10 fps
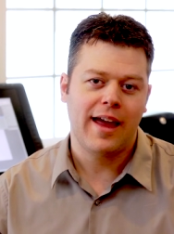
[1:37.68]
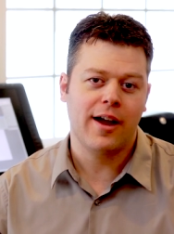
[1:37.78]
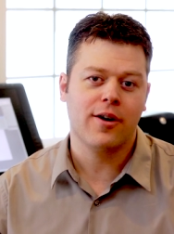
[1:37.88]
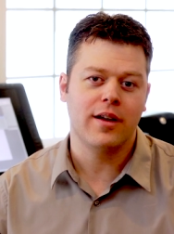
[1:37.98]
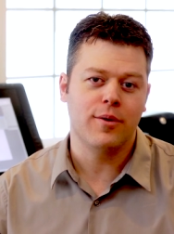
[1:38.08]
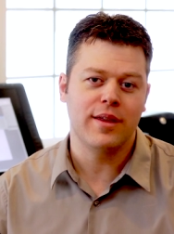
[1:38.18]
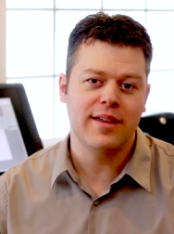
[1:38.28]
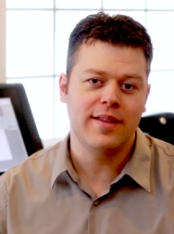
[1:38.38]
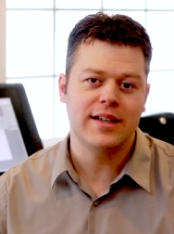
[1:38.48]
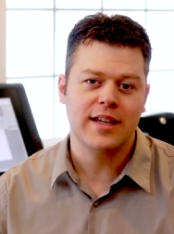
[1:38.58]
area
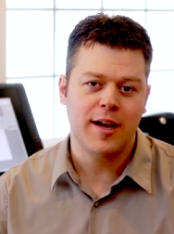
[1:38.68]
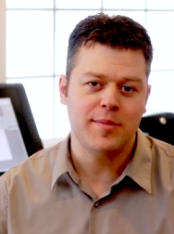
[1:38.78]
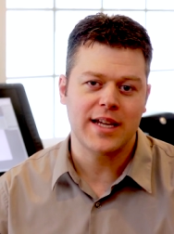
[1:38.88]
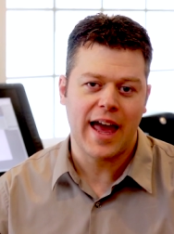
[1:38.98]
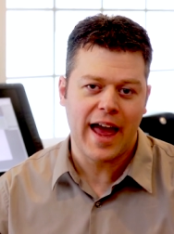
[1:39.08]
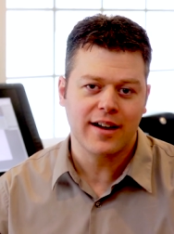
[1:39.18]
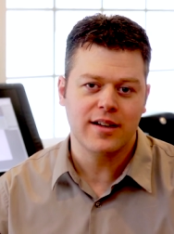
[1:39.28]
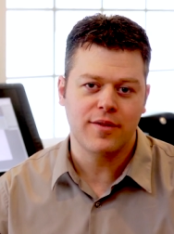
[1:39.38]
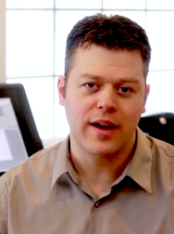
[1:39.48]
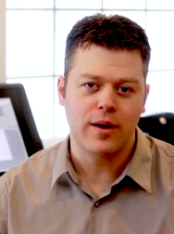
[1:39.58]
within the type to
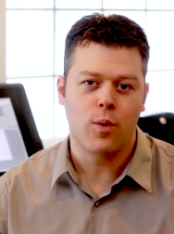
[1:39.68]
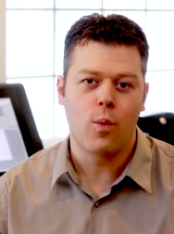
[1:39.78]
activate